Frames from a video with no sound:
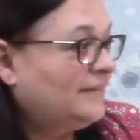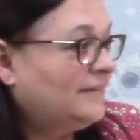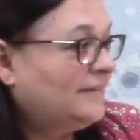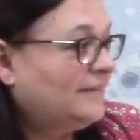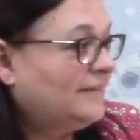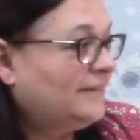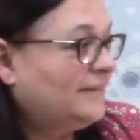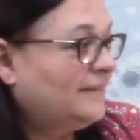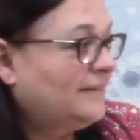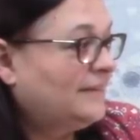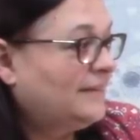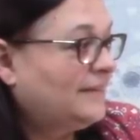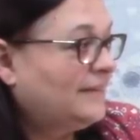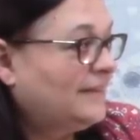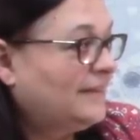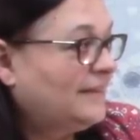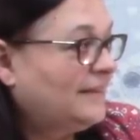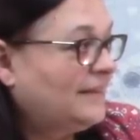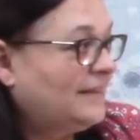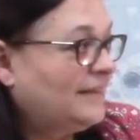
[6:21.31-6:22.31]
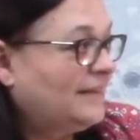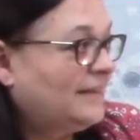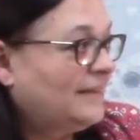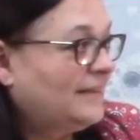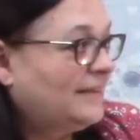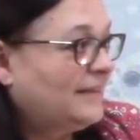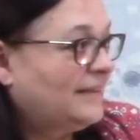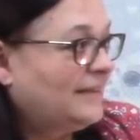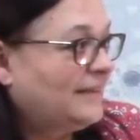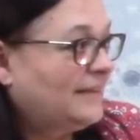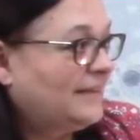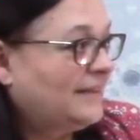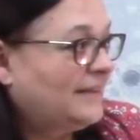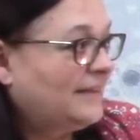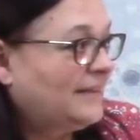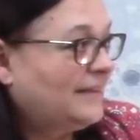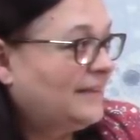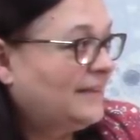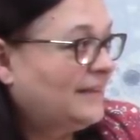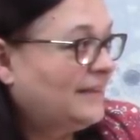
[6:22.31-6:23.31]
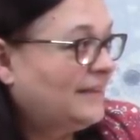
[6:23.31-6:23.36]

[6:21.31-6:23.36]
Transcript: (silent)